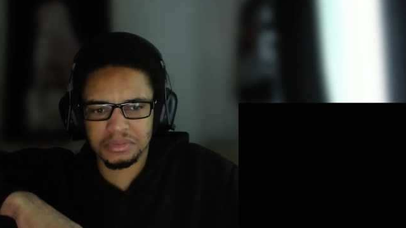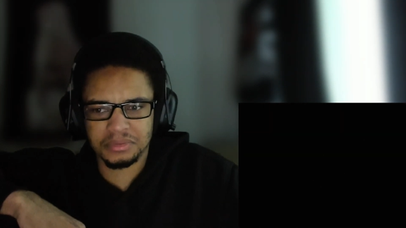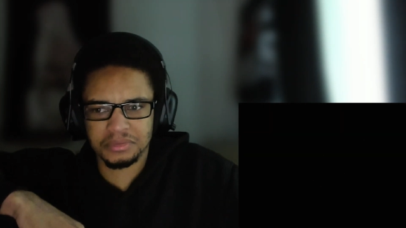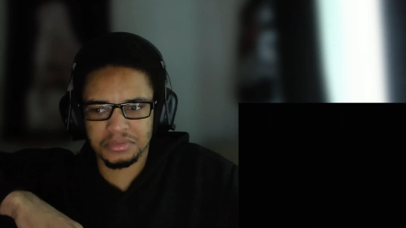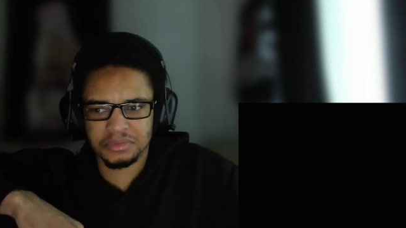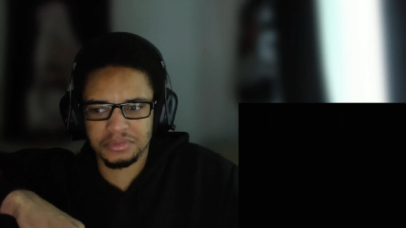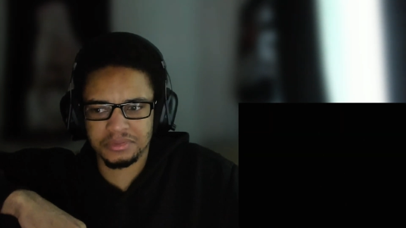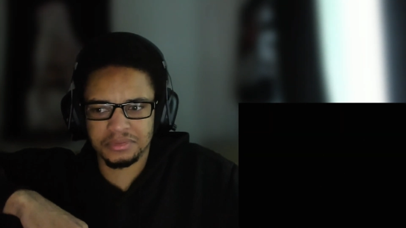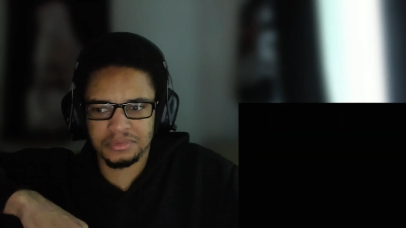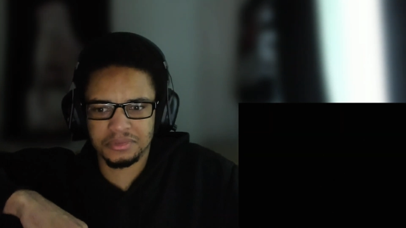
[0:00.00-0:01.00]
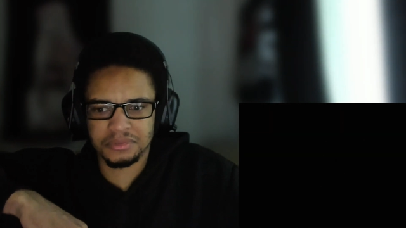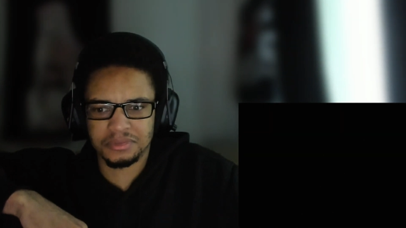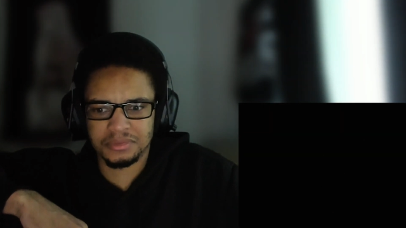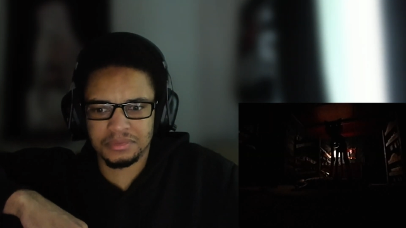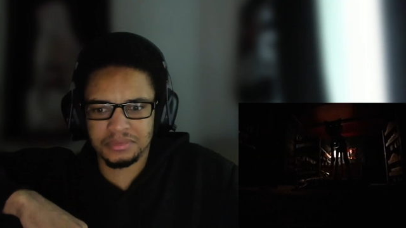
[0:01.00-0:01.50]

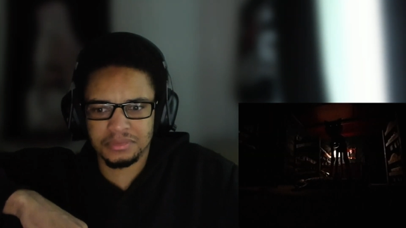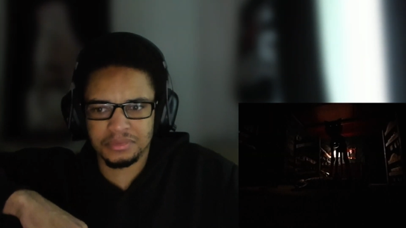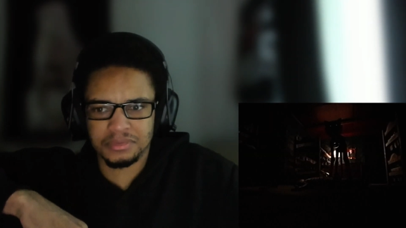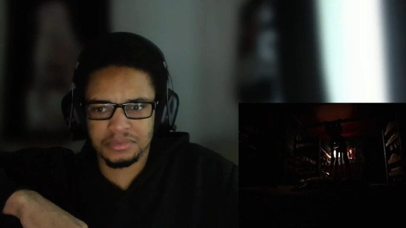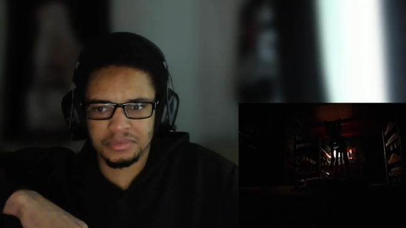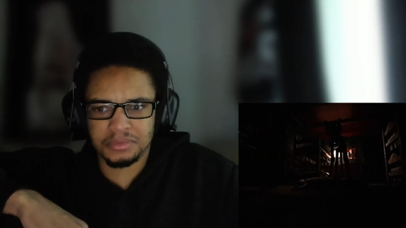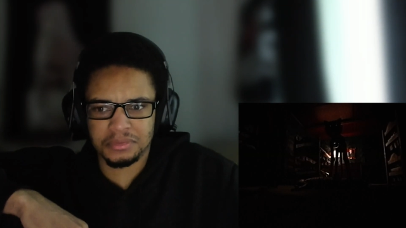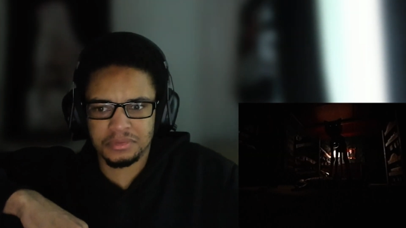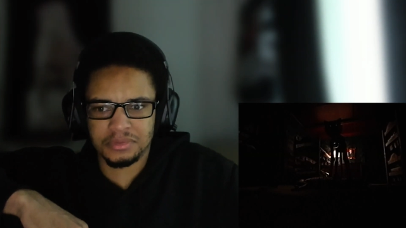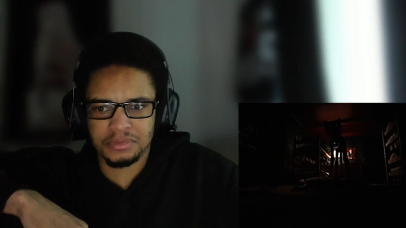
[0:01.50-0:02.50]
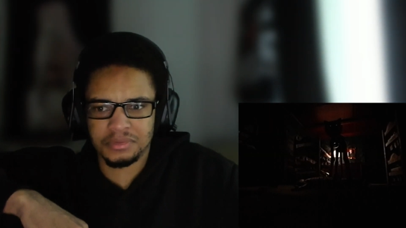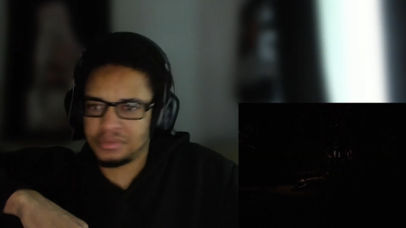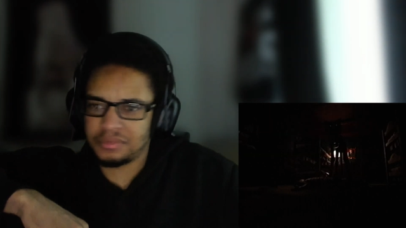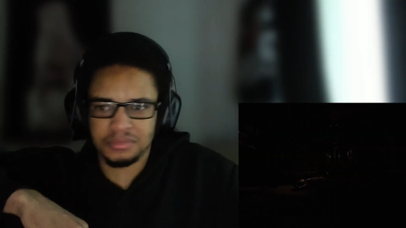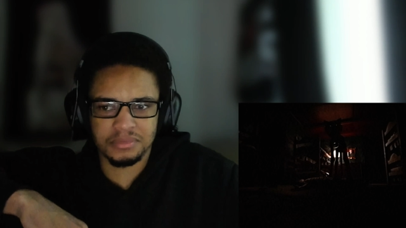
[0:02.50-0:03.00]

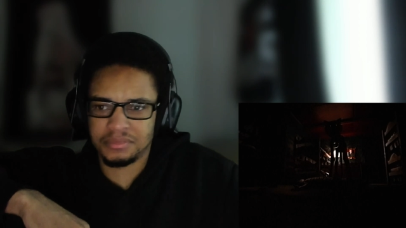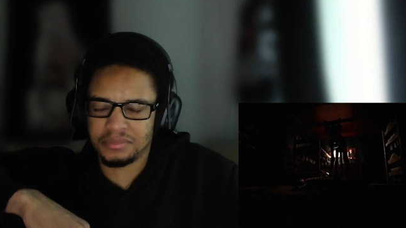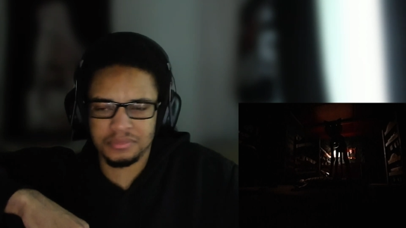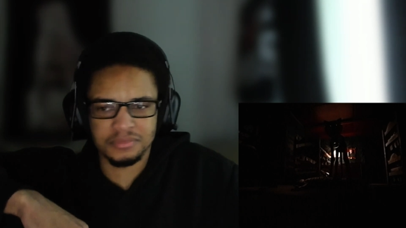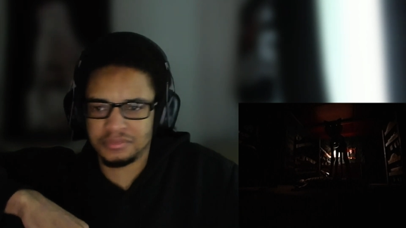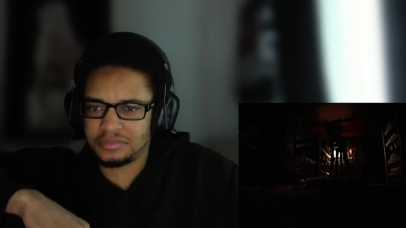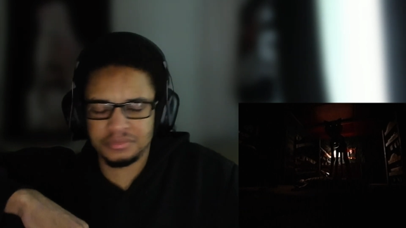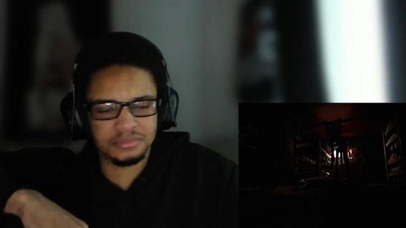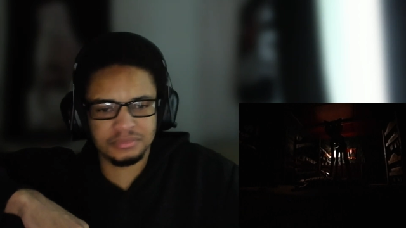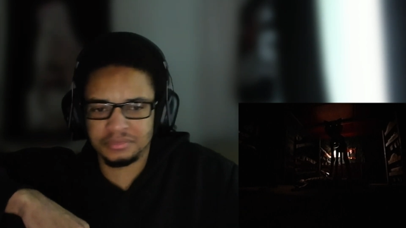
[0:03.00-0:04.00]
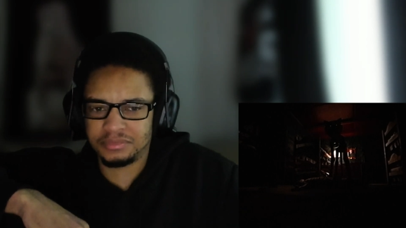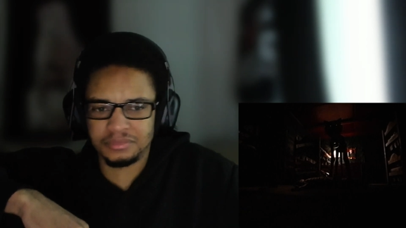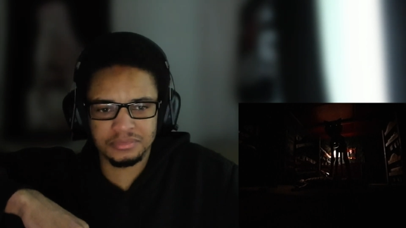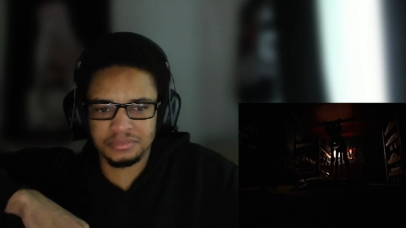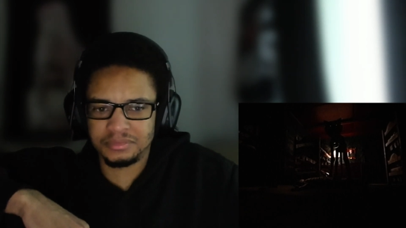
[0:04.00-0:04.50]

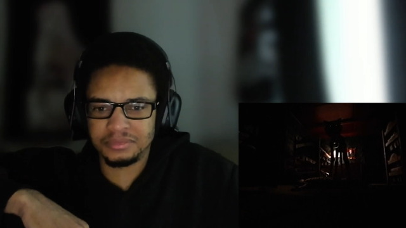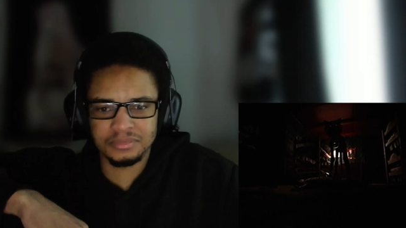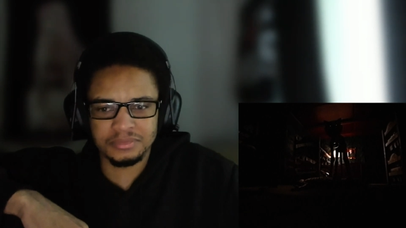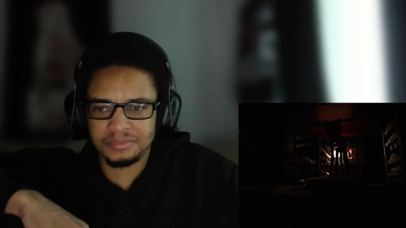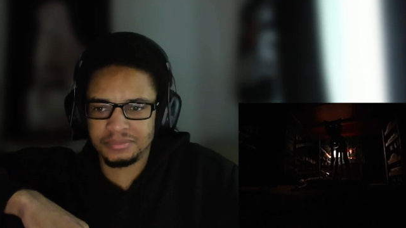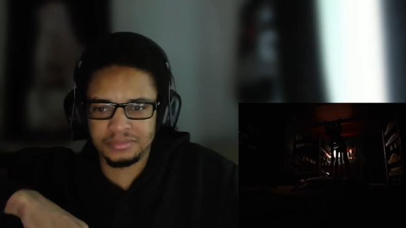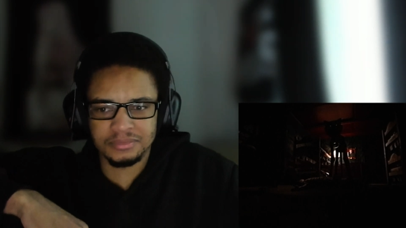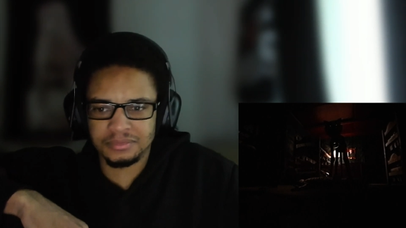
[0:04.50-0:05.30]
Nobody speaks.